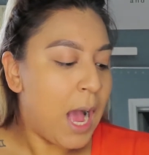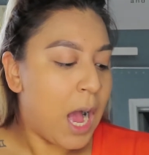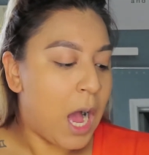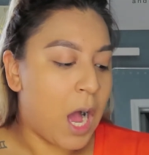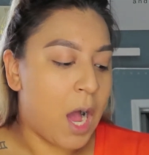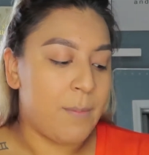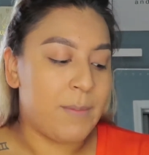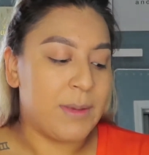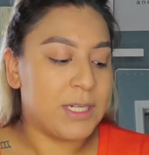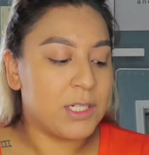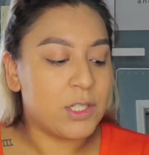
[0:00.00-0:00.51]

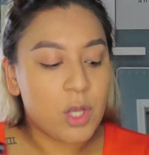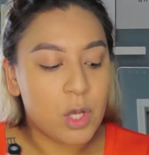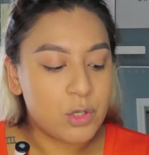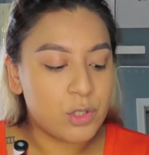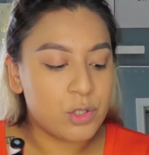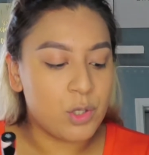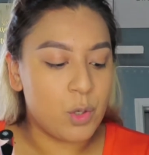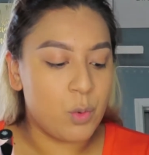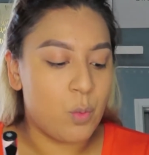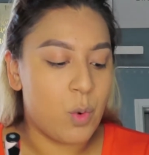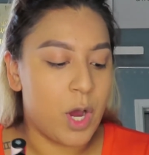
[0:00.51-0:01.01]
It's
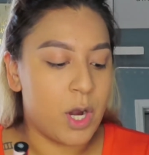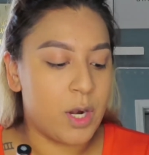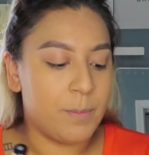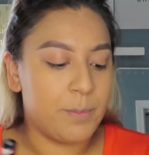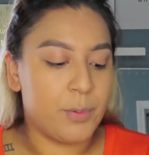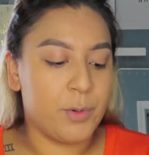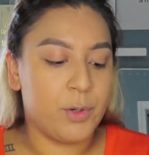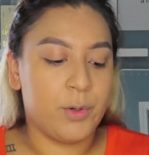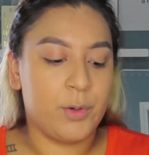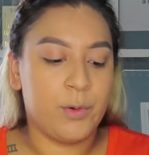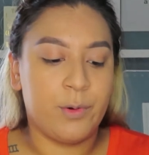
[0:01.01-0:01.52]
also
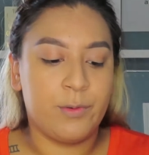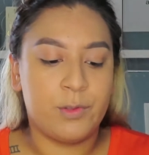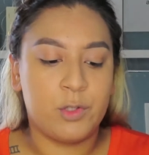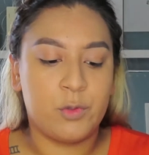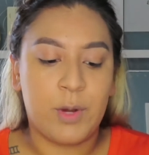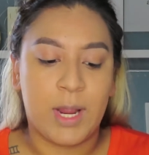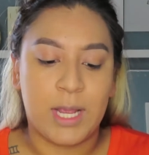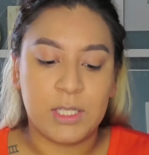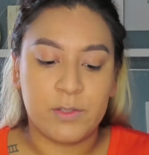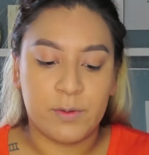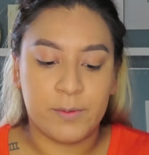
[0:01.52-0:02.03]
waterproof,
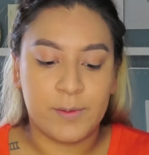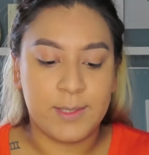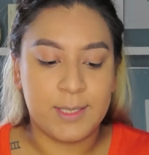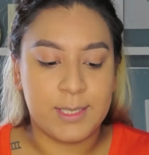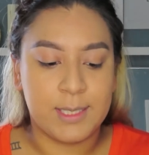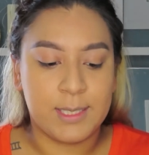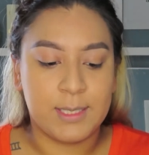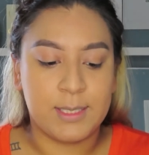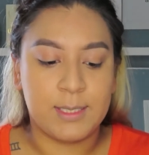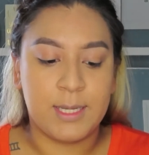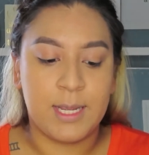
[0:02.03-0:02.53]
transfer
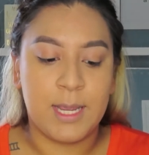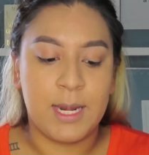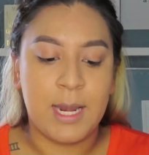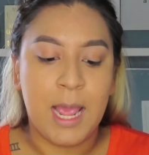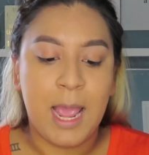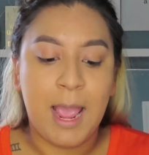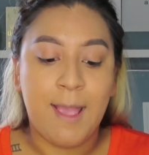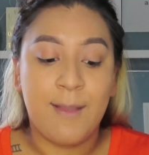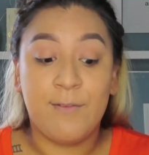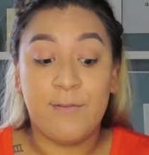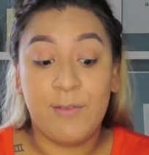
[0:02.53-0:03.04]
resistant,
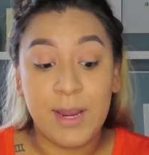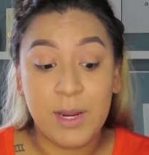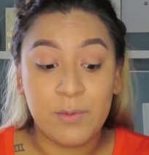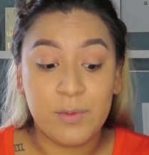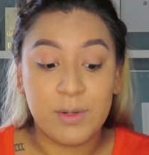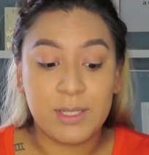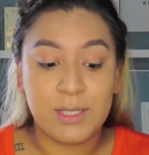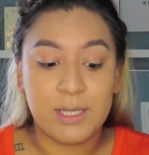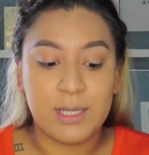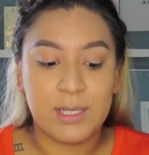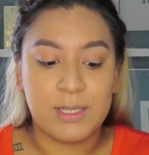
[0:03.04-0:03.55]
fade
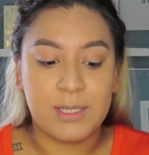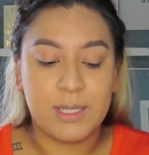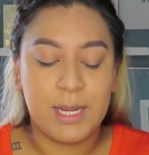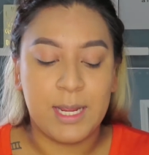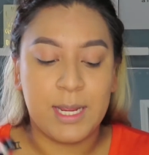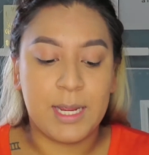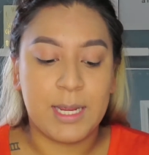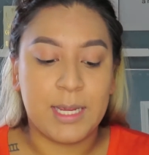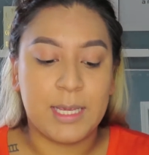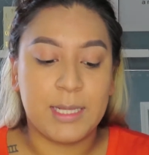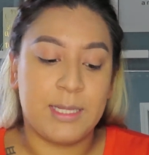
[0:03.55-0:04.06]

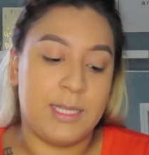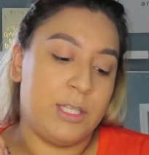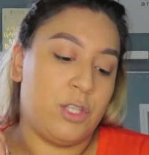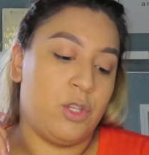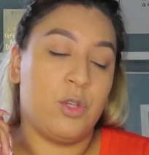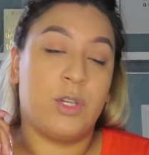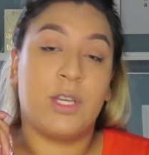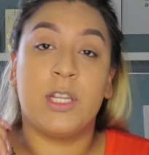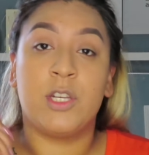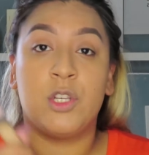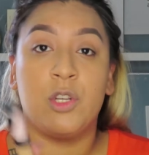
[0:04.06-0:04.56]
resistant, that
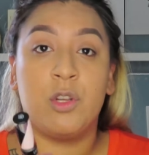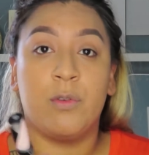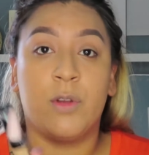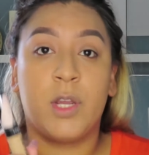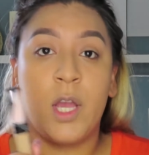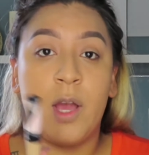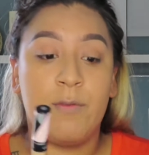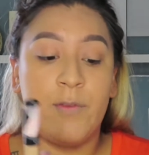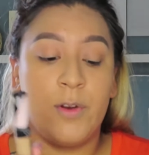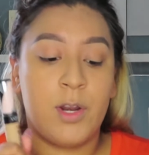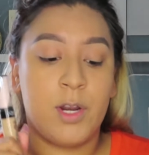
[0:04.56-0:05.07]
you can do
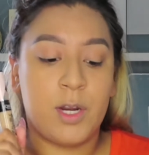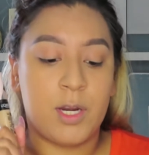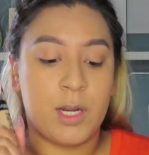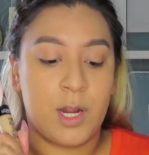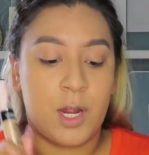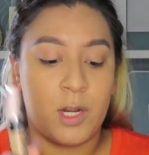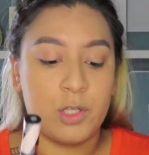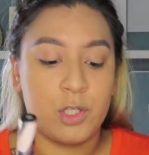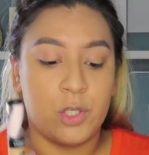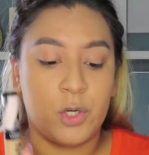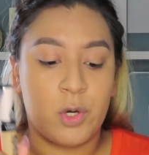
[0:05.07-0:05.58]
cover,
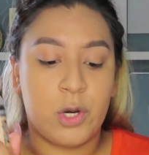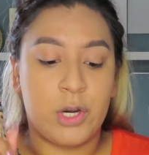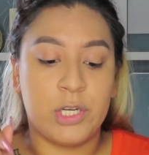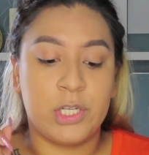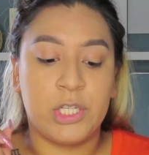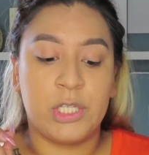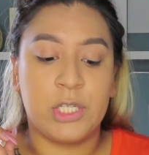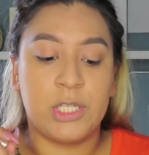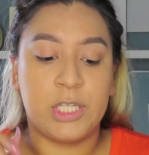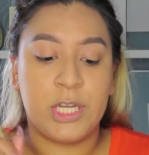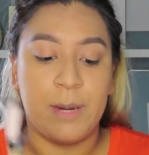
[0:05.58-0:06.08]
contour,
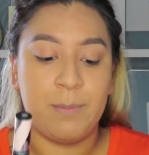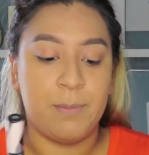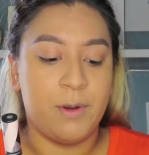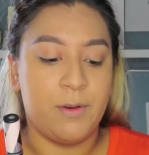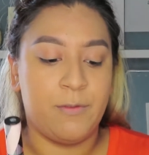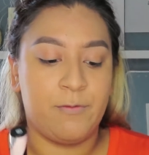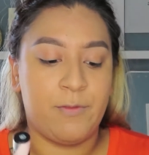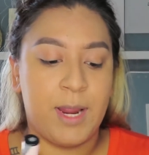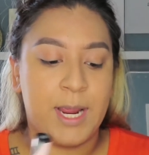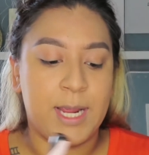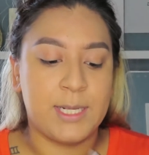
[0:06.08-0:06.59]
shape
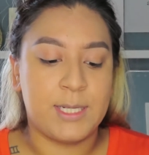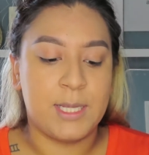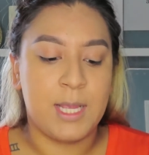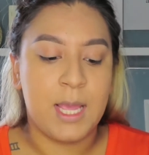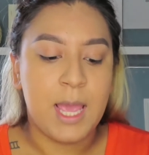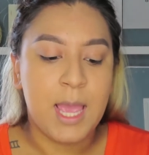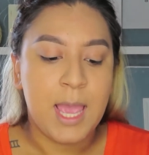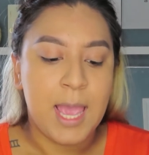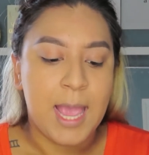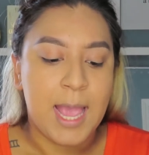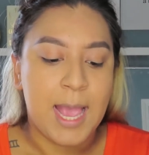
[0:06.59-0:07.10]
your face,
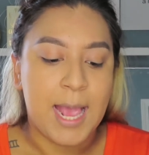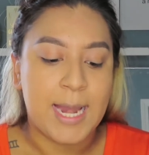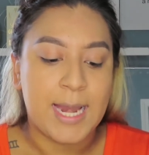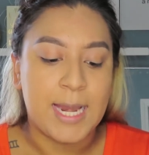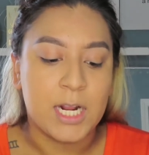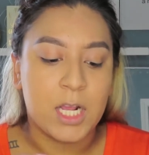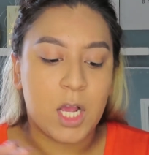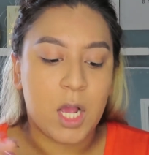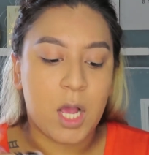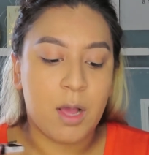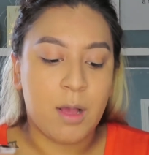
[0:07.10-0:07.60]
and
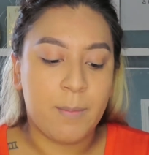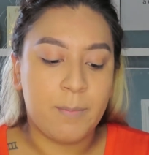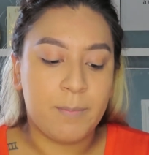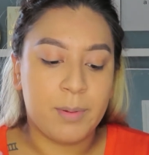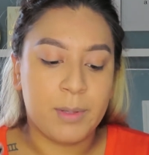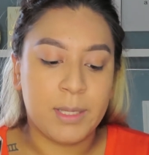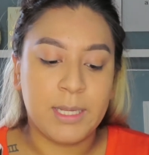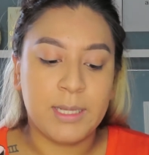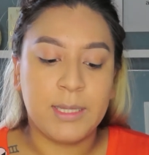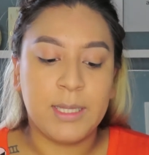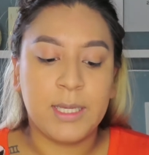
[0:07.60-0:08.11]
it
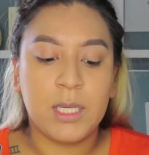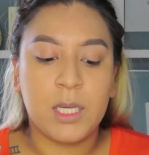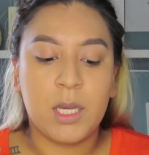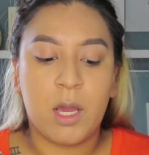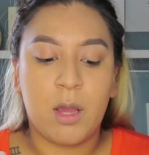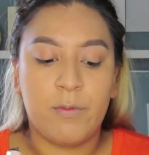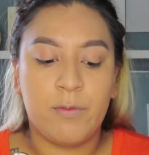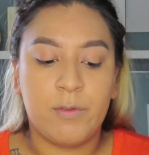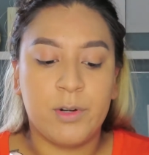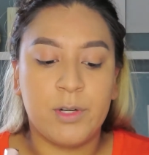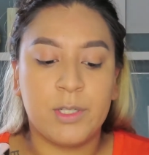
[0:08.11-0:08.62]
completely
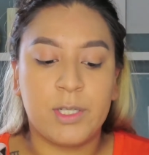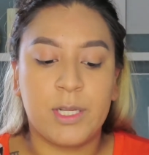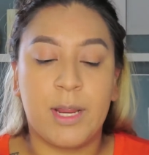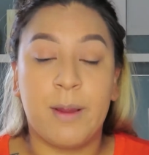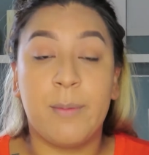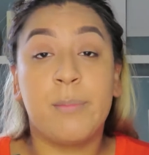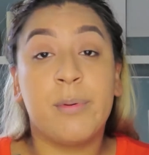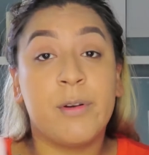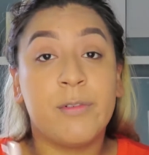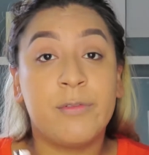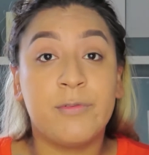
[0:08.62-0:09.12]
covers
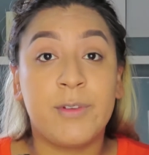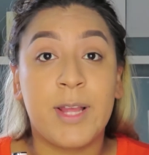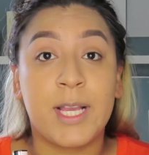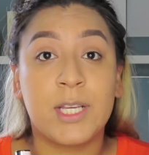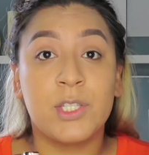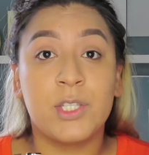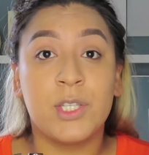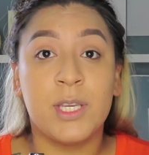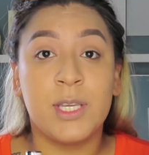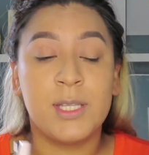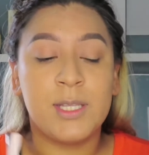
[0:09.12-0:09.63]

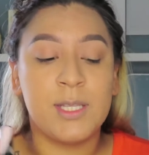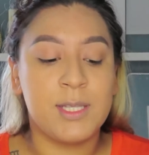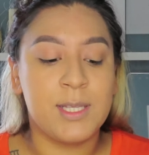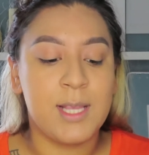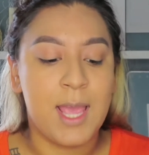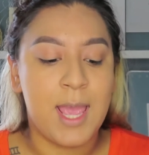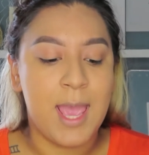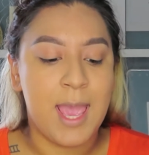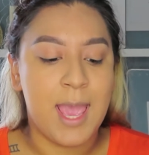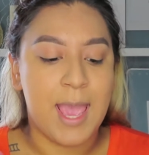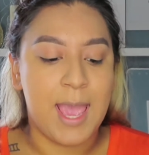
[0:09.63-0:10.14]
imperfections
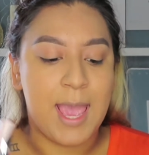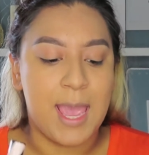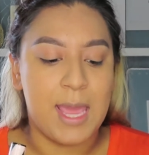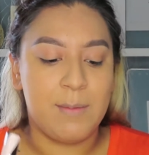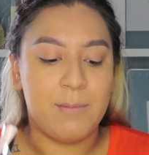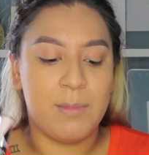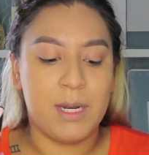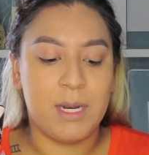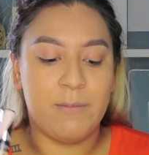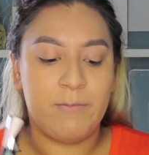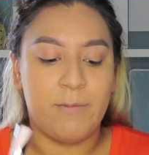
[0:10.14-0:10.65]

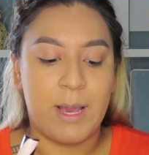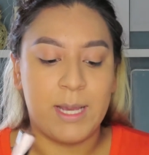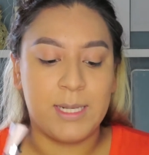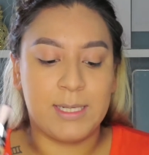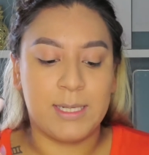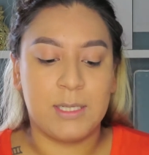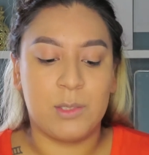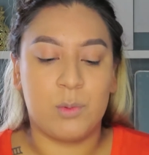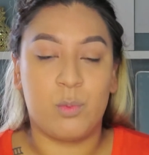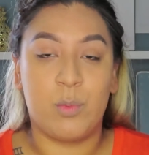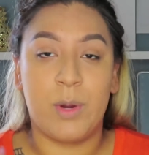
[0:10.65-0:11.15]
and
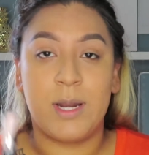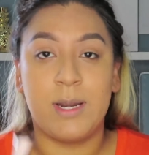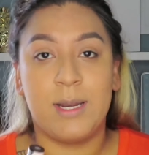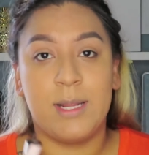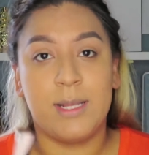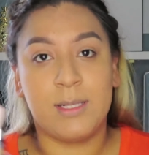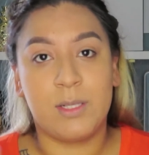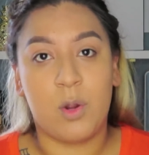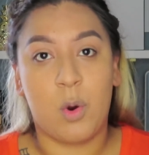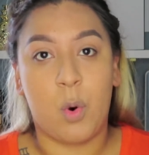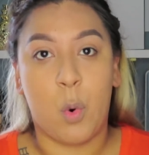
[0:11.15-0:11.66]
minimizes
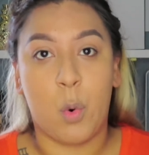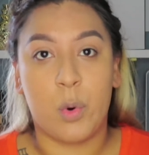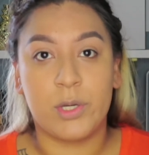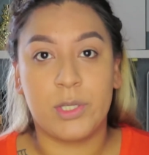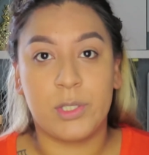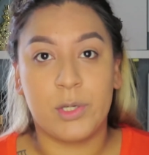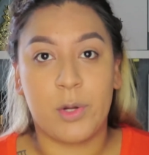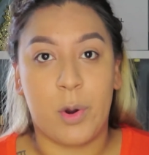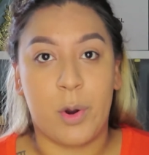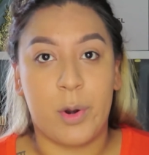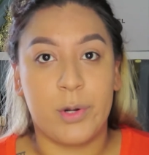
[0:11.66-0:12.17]
redness or
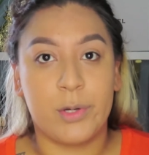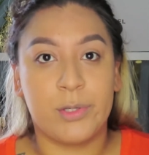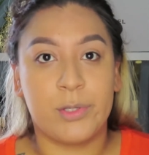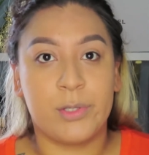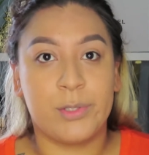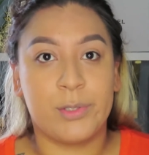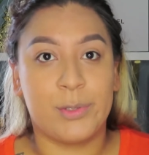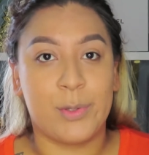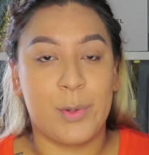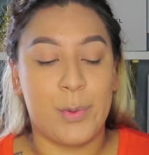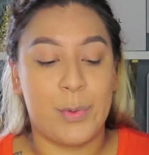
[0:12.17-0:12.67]
scars.
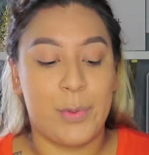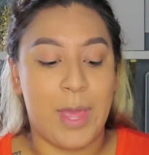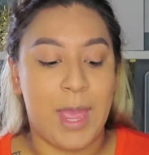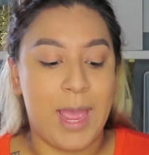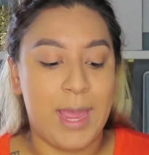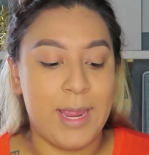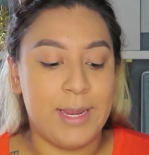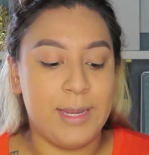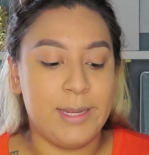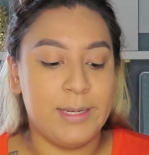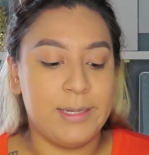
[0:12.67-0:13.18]
So
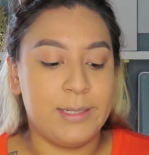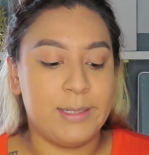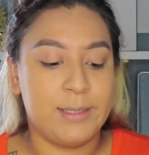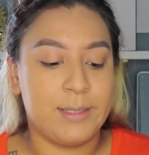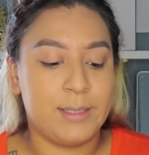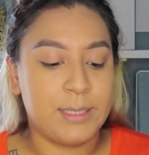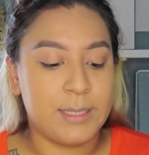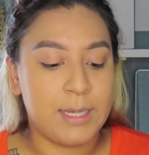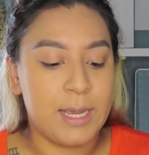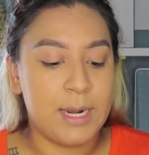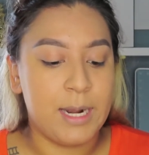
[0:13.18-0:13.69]
that
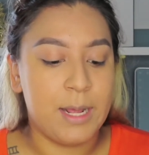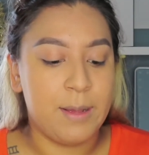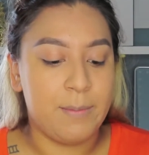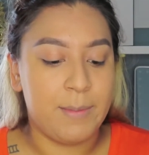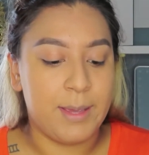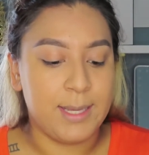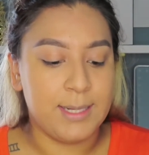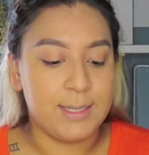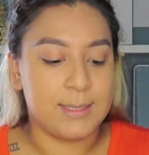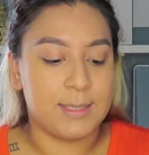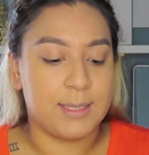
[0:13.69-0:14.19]
is kind of
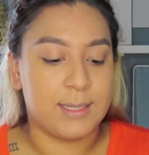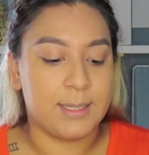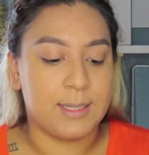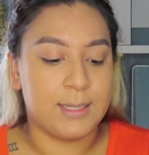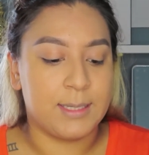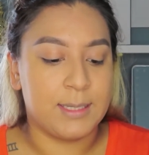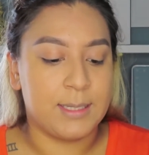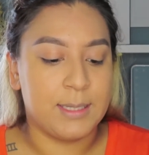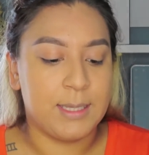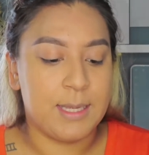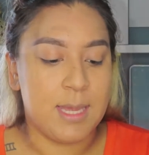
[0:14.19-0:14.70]

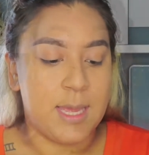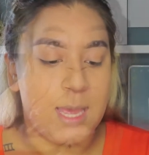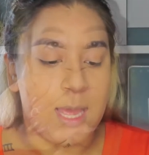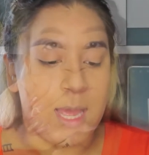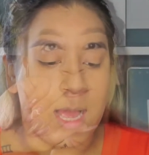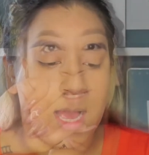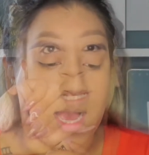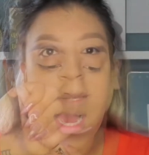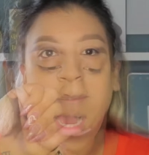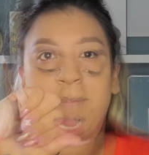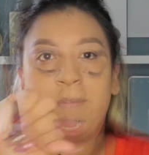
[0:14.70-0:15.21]
amazing.
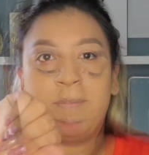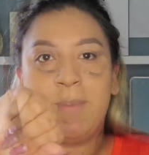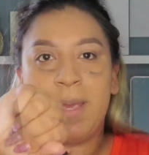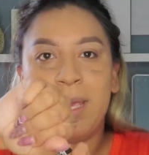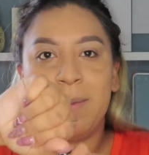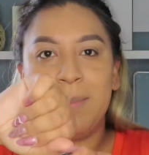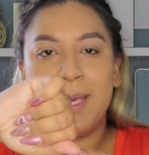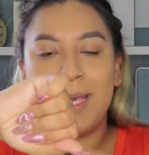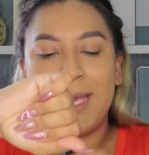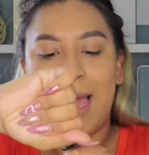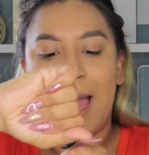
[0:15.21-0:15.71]
This
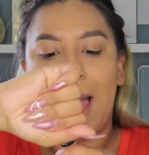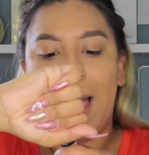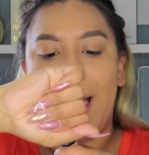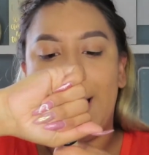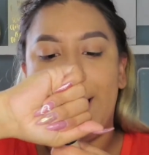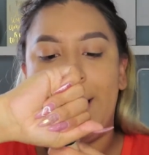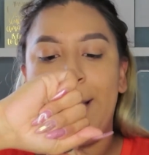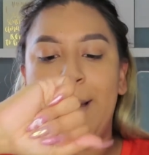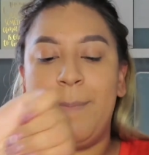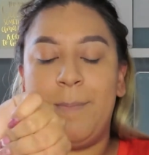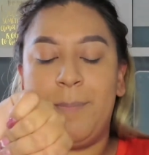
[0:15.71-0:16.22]
baby
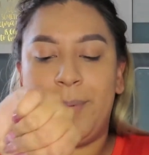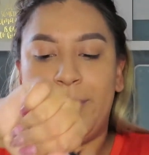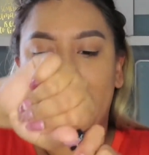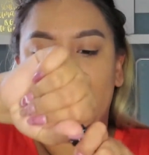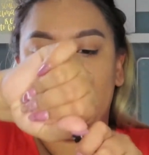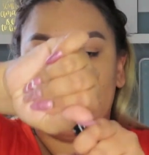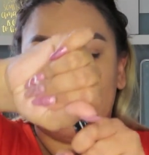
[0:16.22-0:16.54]
up.